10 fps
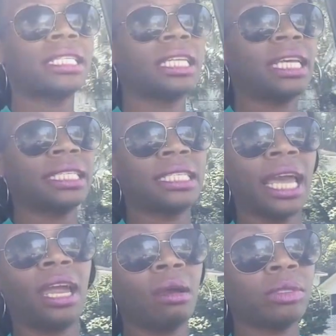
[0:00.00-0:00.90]
it's an
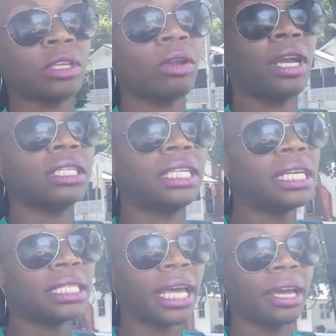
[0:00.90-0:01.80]
exam, so they're
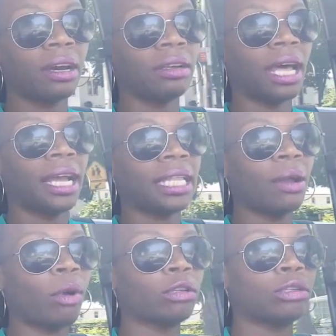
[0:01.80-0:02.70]
detailed. Like,
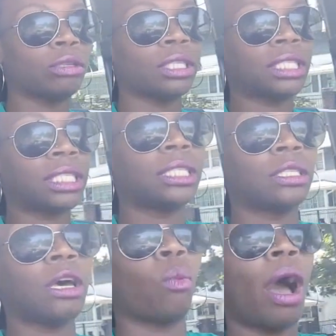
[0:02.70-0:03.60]
they want you
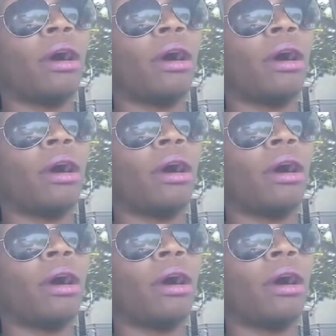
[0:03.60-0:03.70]
to